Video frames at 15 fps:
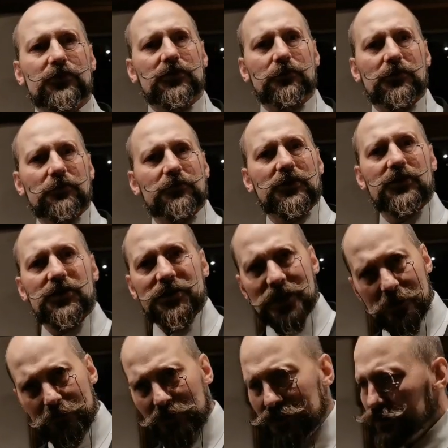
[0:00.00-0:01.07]
to sometimes
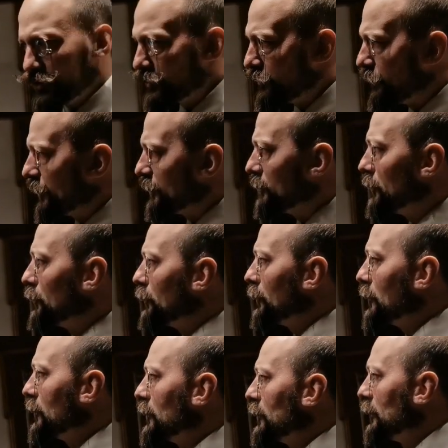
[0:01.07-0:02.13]
establish when you
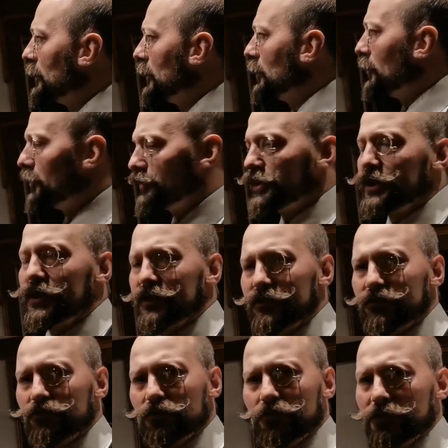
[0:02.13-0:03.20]
are looking at
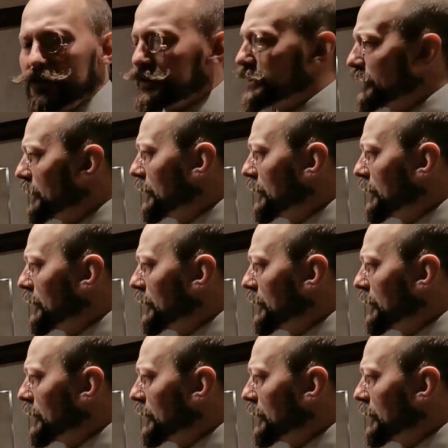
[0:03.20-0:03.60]
a drawing,